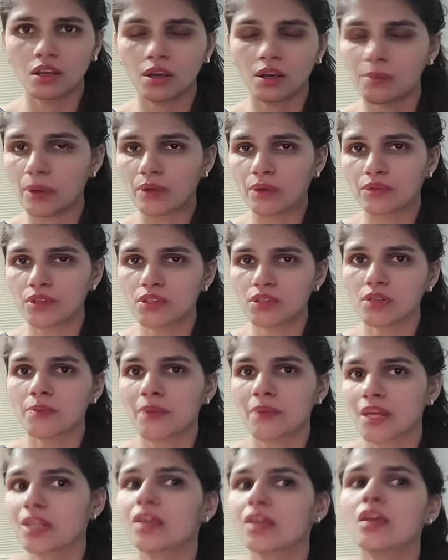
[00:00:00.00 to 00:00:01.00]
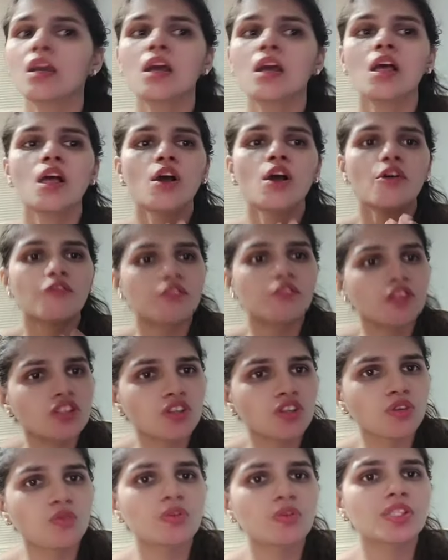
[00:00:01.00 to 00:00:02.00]
about this in many
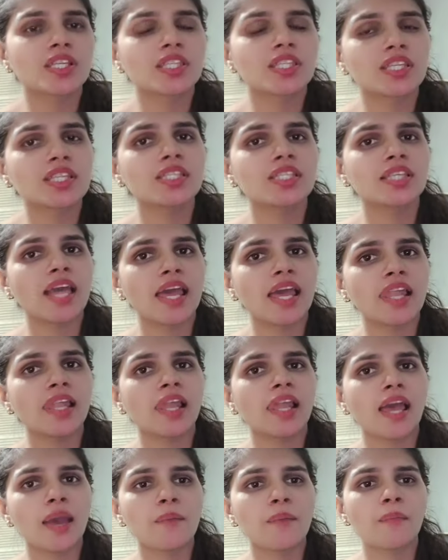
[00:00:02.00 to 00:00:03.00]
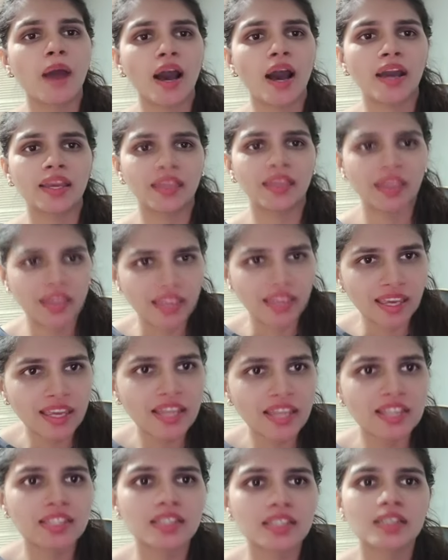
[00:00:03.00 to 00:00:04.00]
videos. And this
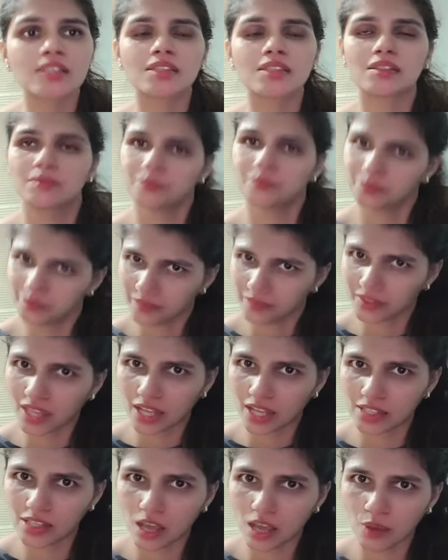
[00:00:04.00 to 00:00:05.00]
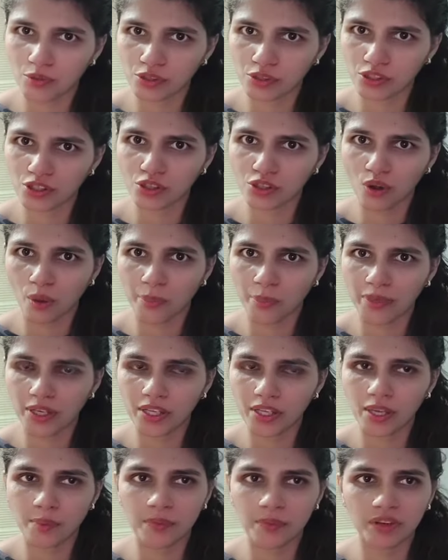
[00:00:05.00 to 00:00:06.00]
LMIA, that's how it is
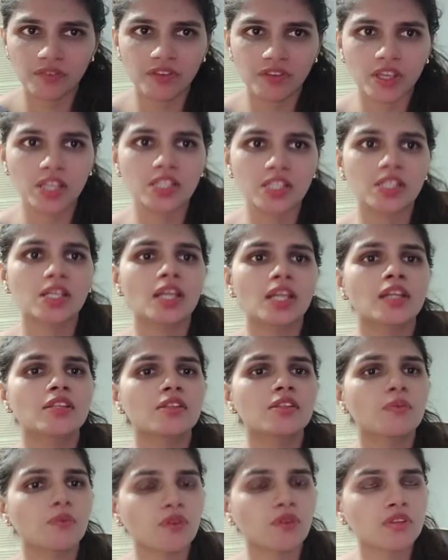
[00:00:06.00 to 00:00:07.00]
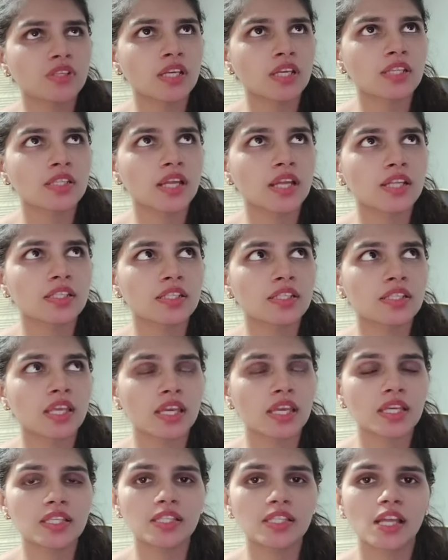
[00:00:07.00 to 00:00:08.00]
commonly abbreviated, and it is a process that
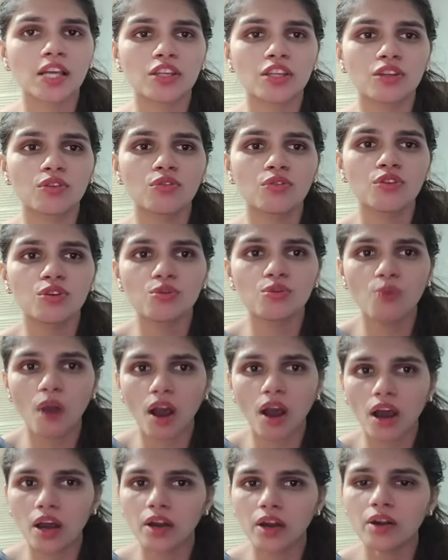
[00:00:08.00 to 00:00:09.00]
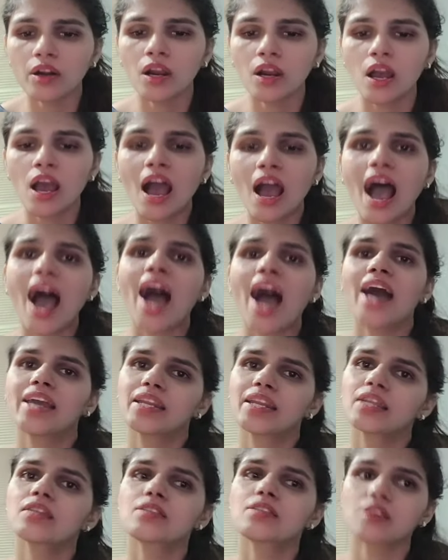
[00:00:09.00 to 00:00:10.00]
says that you are
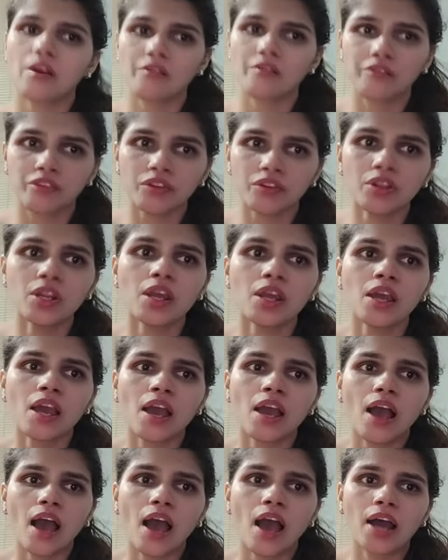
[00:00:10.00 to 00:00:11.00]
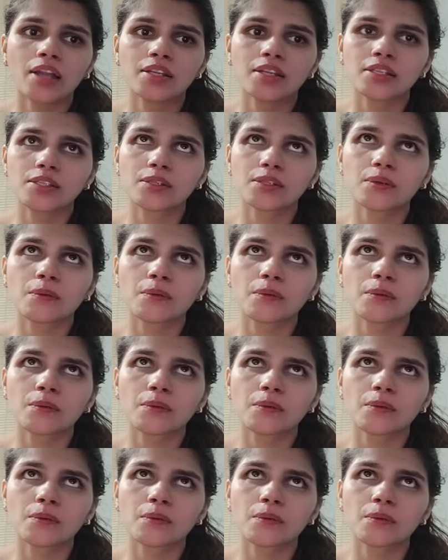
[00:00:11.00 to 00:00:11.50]
hiring someone, and